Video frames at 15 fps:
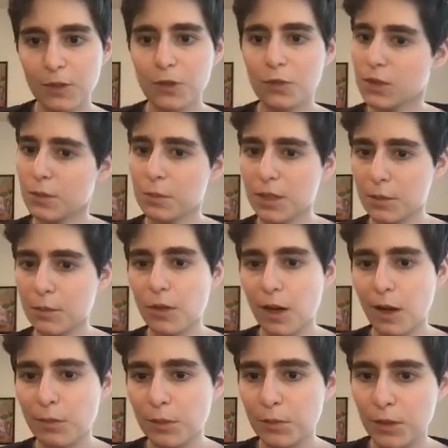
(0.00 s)
which was a big
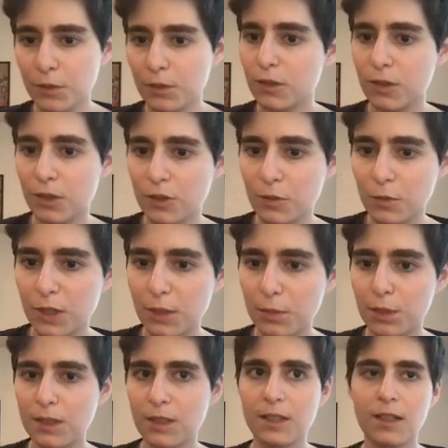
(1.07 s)
problem on Croatian
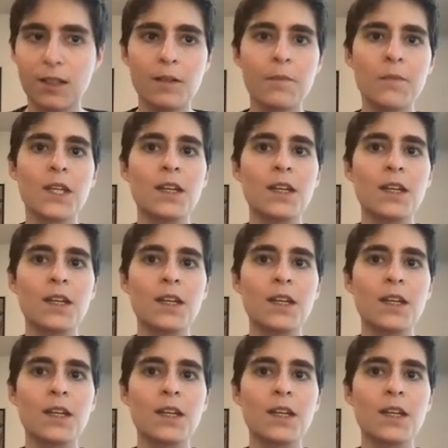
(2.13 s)
Wikipedia.